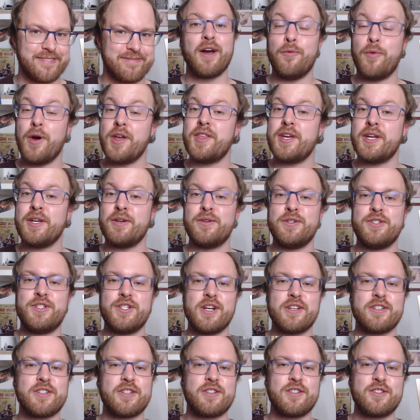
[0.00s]
Whether you're
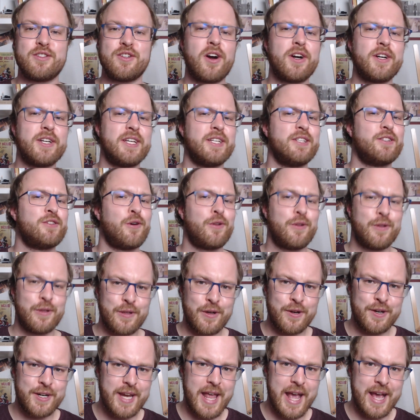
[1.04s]
just starting to
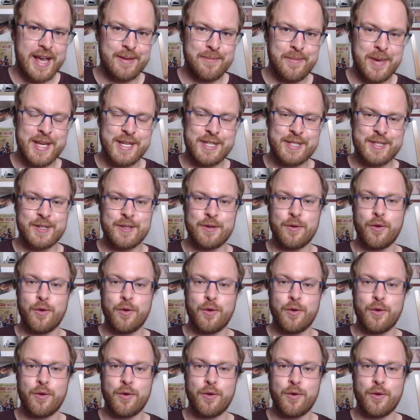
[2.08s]
learn animation